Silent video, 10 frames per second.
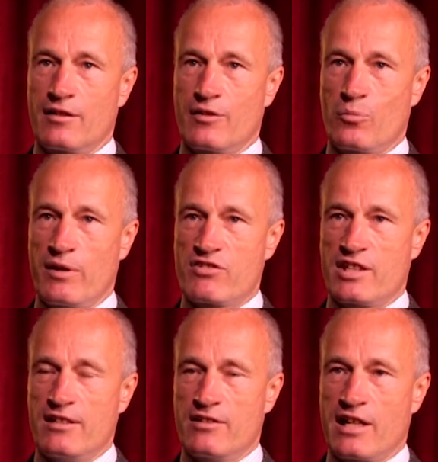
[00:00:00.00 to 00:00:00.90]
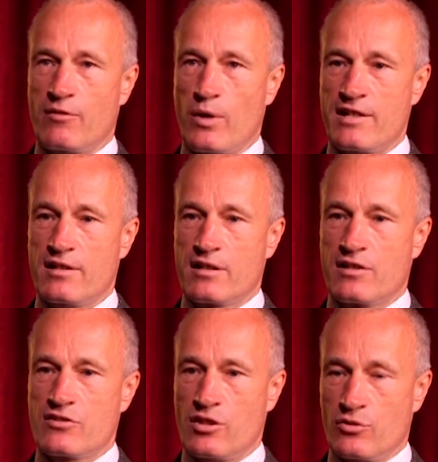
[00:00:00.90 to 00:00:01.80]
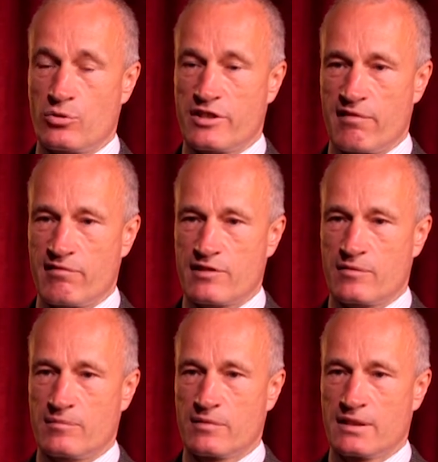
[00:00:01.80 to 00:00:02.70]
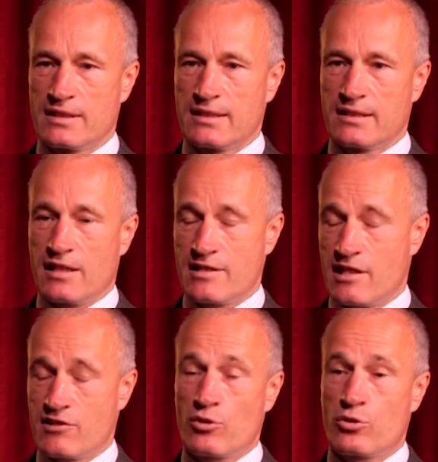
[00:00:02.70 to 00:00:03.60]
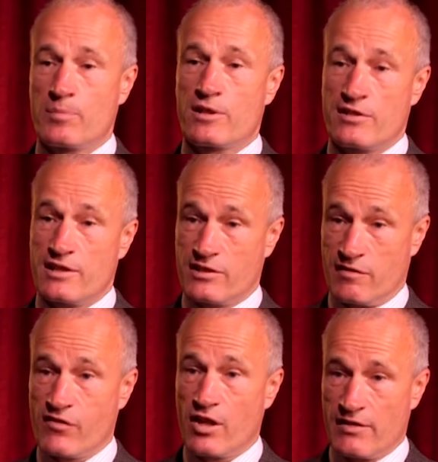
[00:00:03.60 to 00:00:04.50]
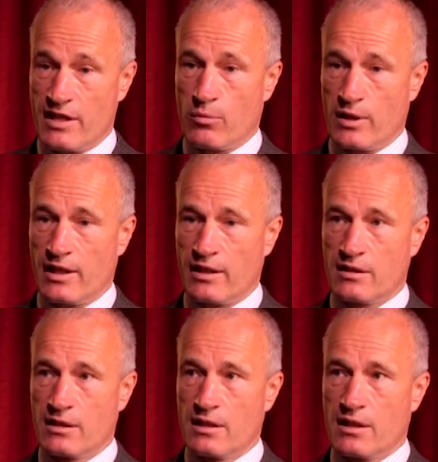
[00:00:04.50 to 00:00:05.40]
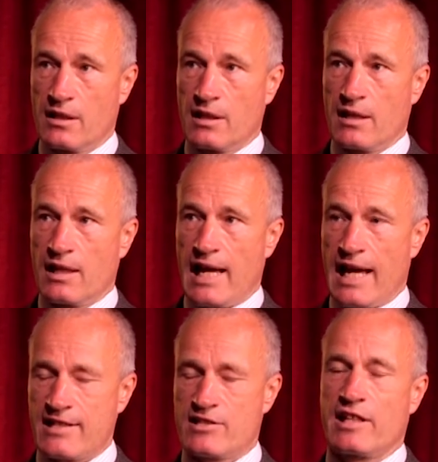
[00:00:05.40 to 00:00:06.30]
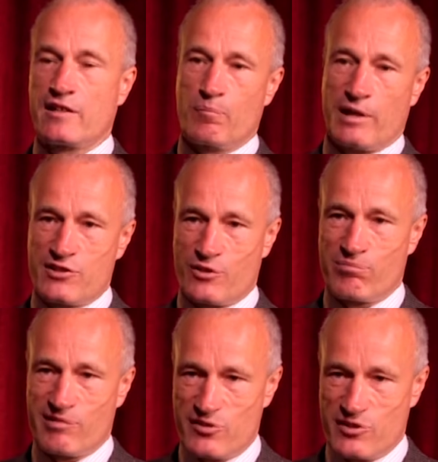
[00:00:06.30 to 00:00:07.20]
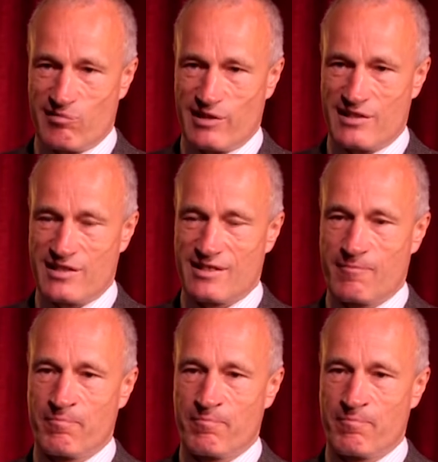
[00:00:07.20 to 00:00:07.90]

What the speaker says: we've seen that when so-called terrorism, I say so-called because it's defined that way, has taken place on Britain's streets,